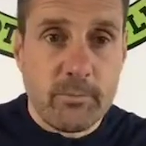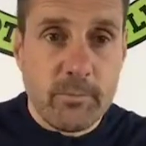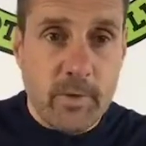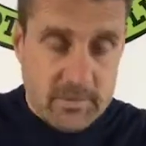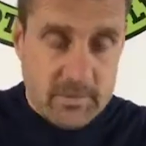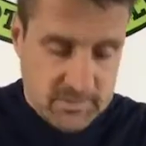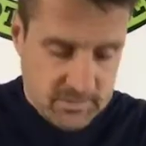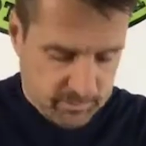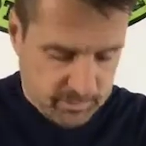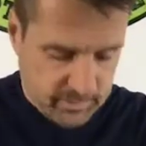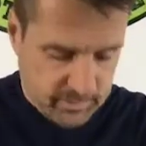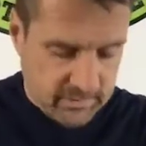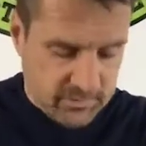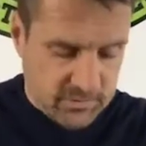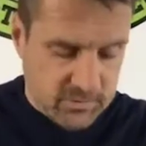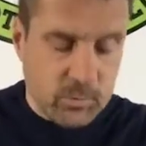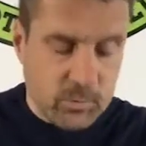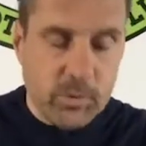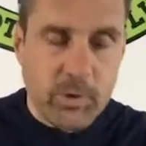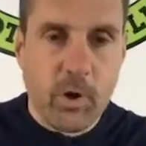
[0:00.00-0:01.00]
That's the place
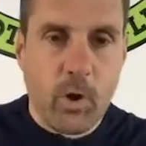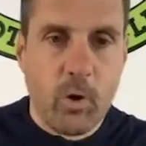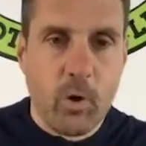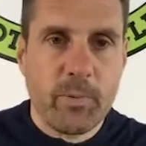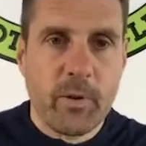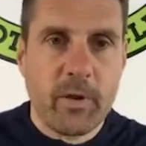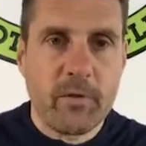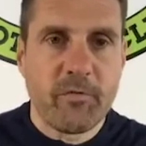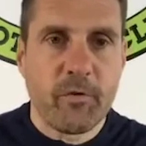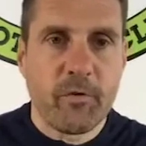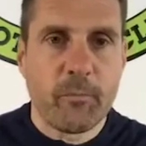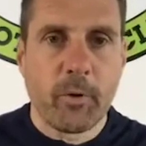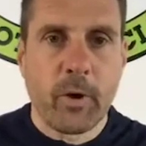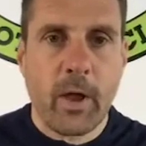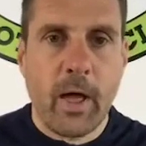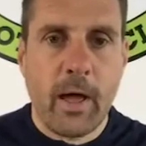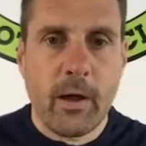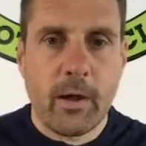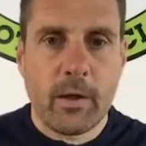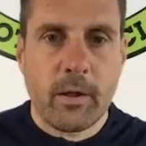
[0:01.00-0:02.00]
you want to go and play football
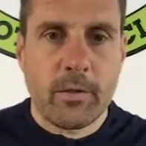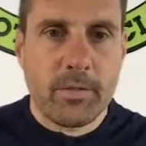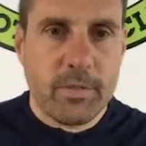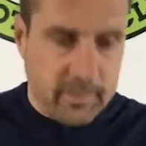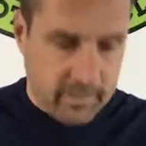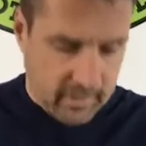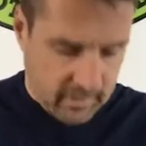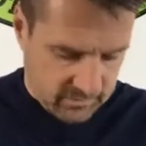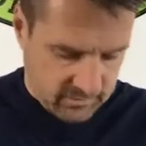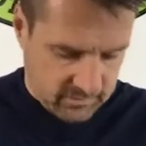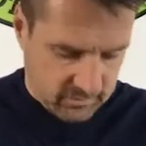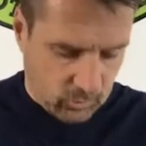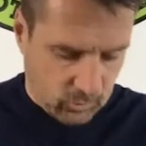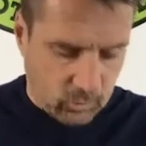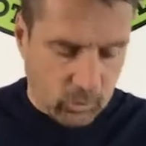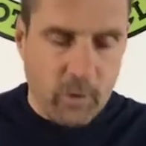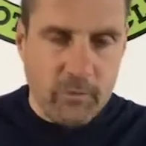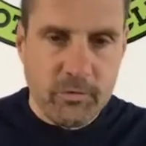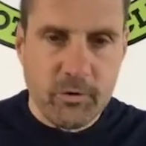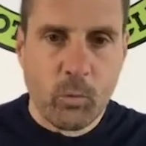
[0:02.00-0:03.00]
at. And I think that's all
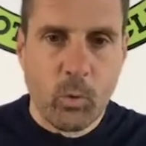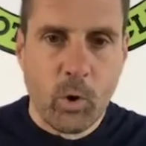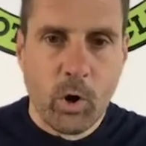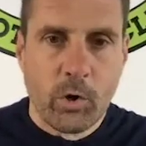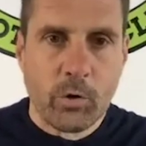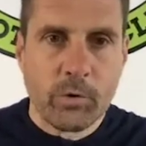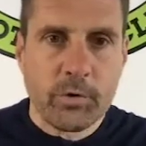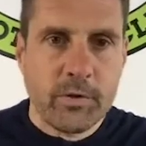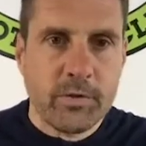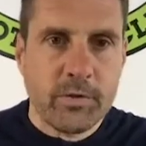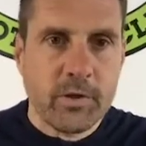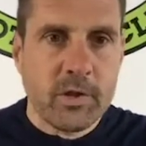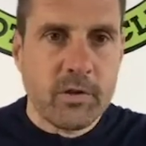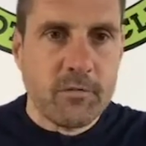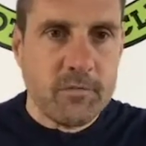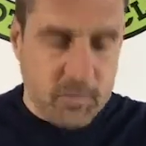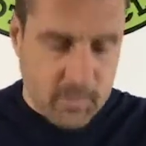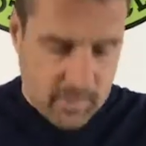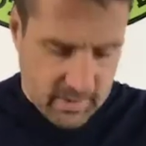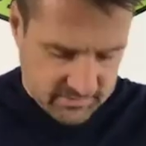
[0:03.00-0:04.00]
over the world. I think if
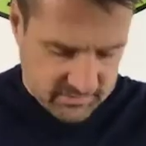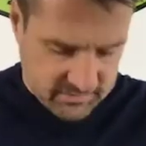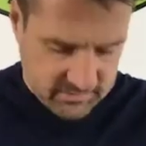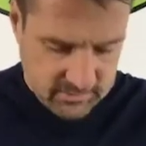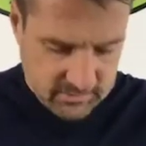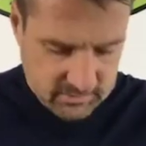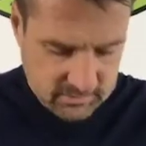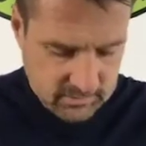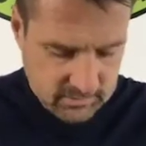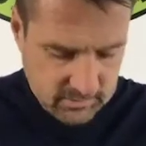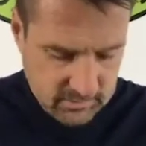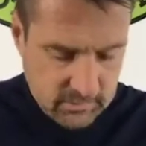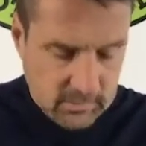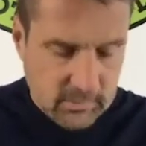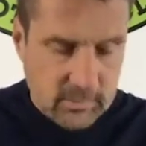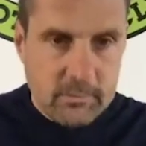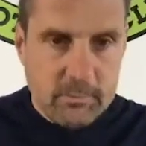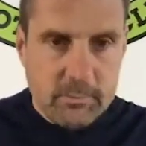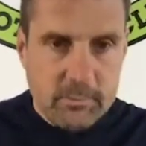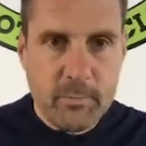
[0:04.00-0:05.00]
you ask
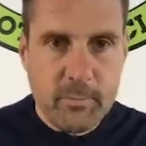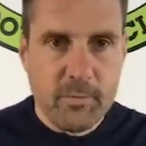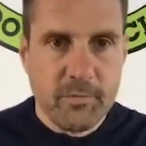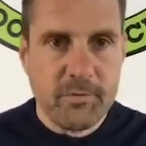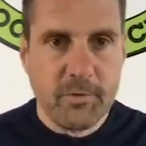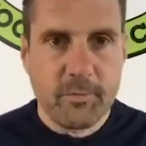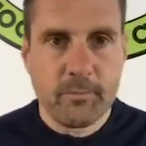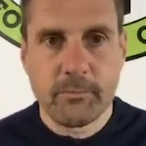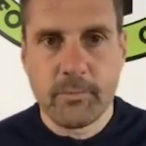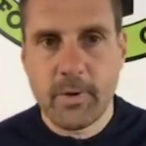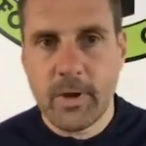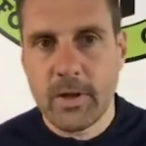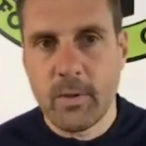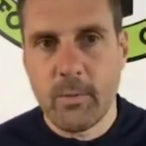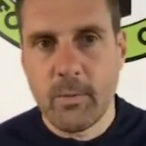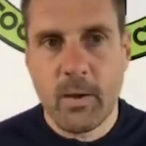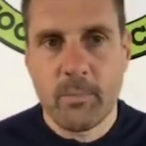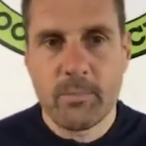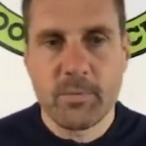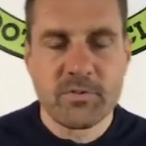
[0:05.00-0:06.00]
people from
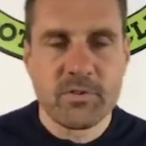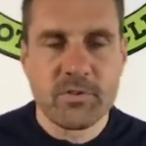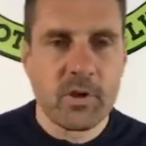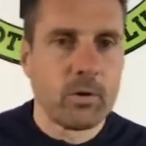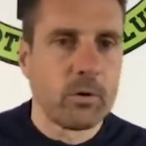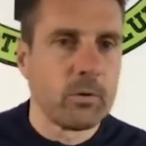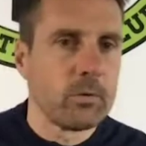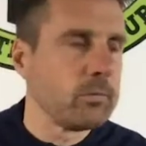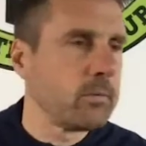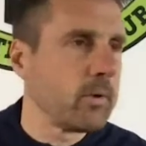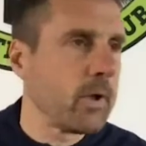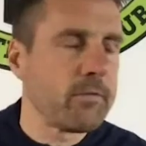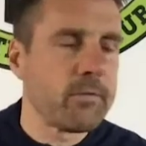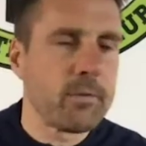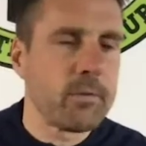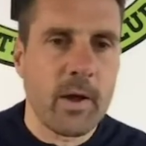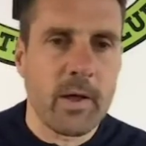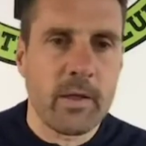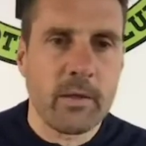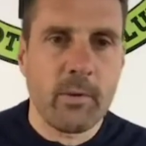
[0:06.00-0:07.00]
anywhere, Brazil,
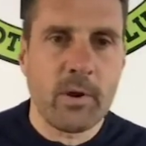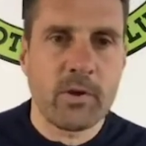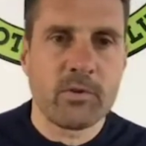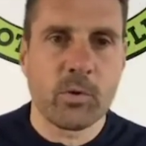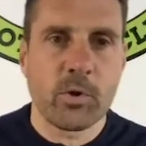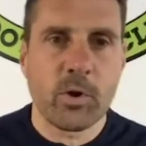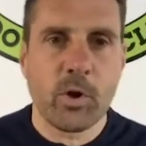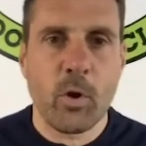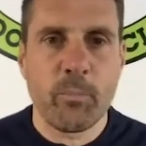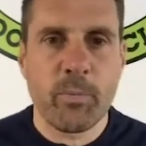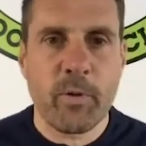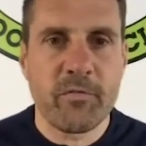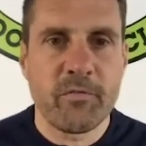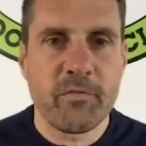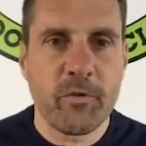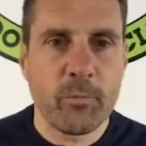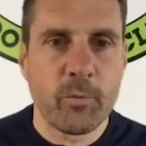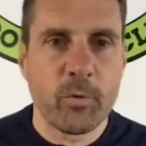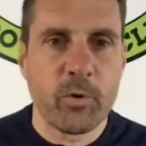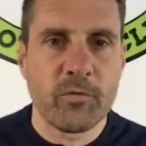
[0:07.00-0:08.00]
everywhere, where do you want to go play
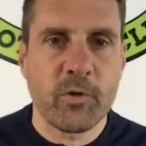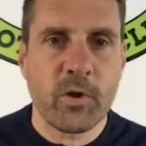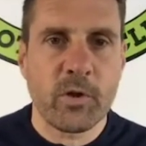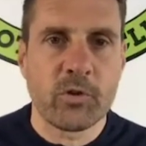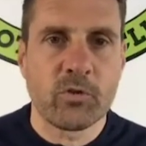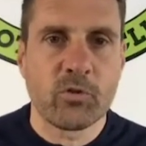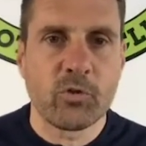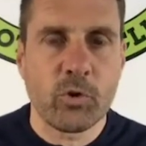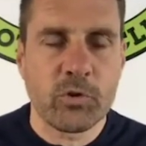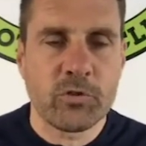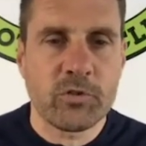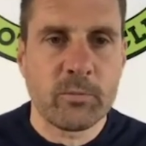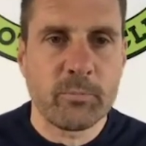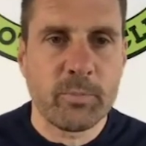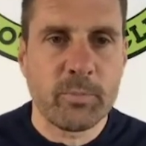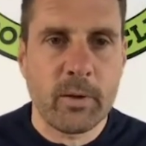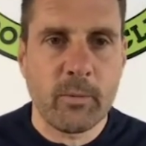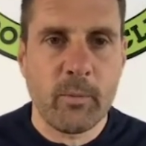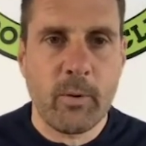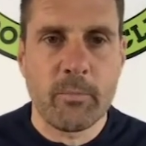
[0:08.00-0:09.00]
football? If you had the choice, they'd
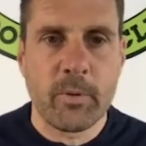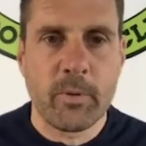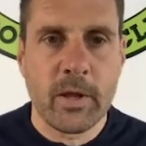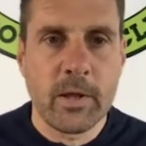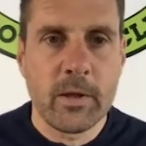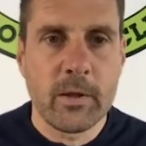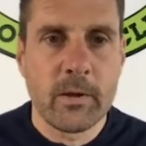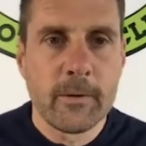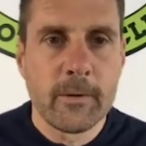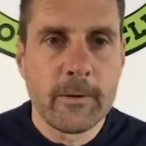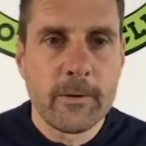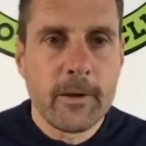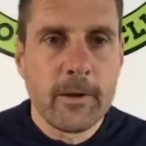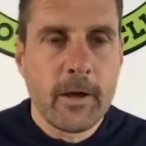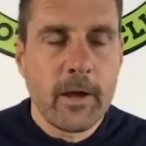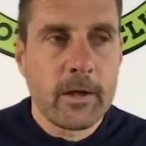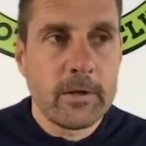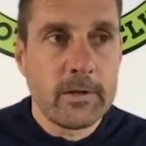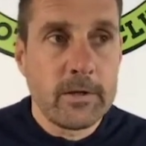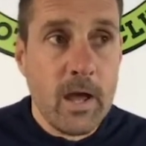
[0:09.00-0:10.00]
play Wembley.
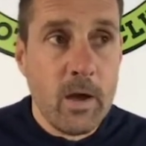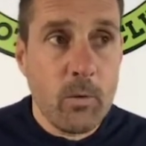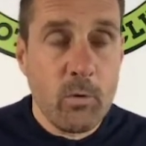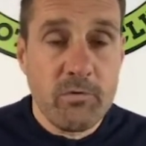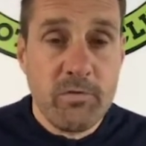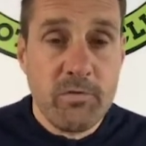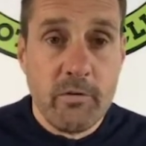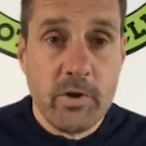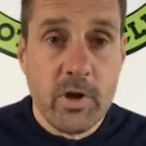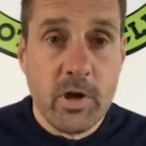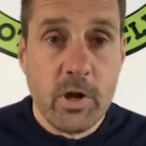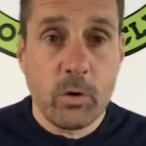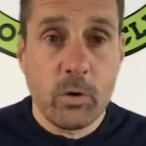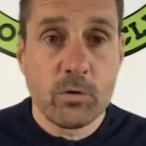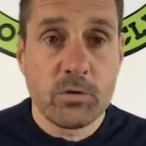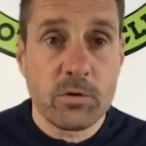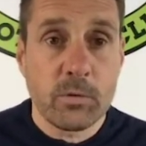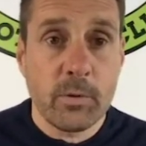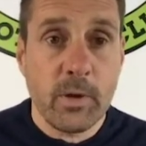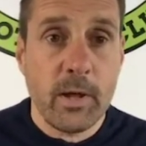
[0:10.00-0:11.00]
And yeah, we're very close
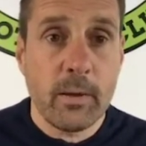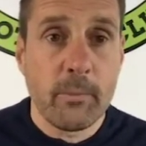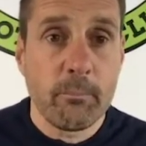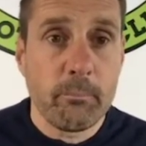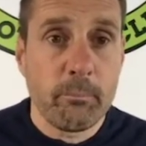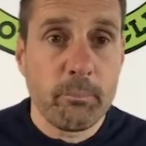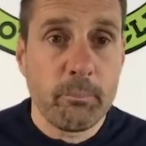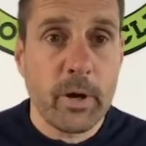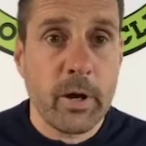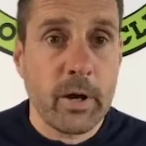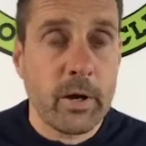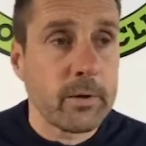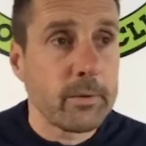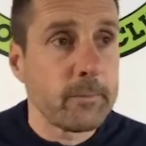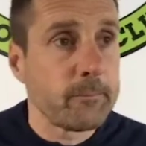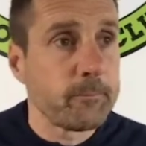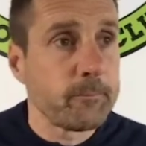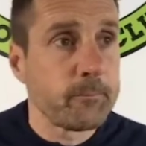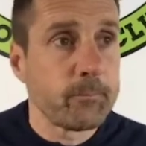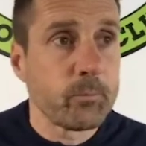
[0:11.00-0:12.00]
to it. But,
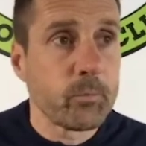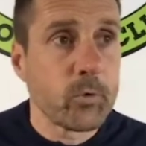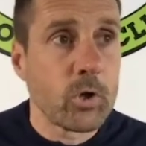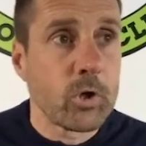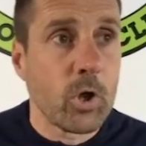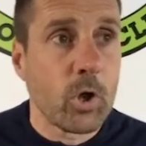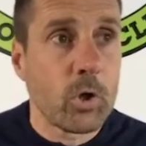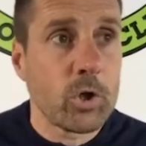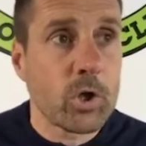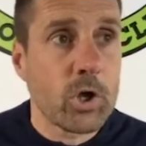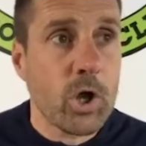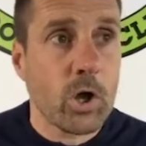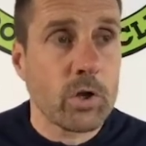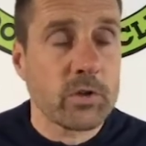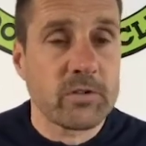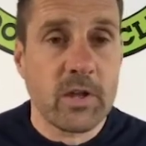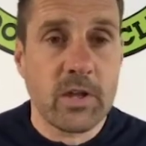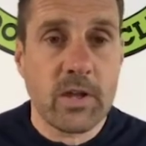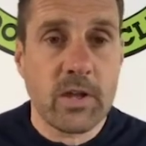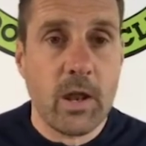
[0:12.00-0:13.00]
you know, you can't
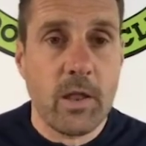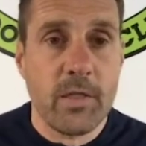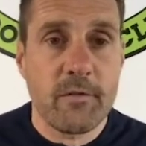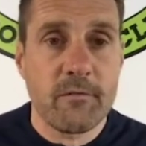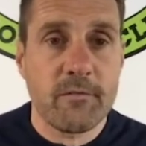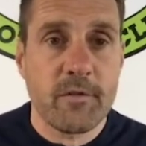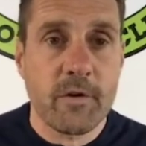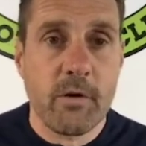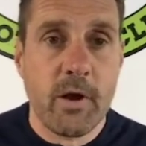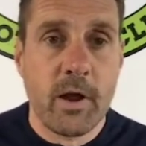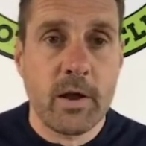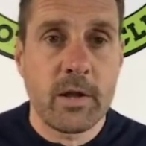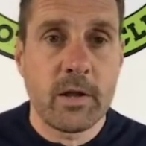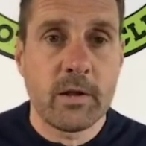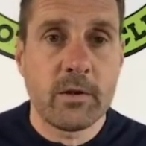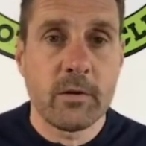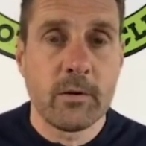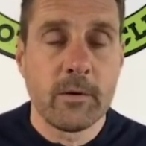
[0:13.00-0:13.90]
take anything for granted.